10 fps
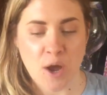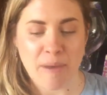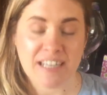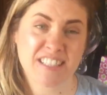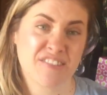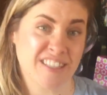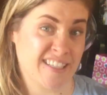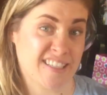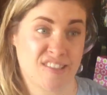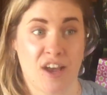I'm actually
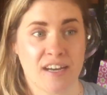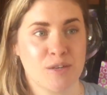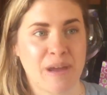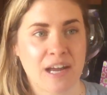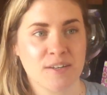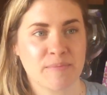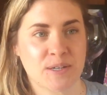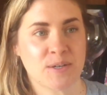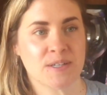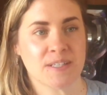really excited about it
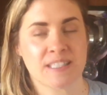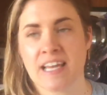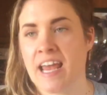because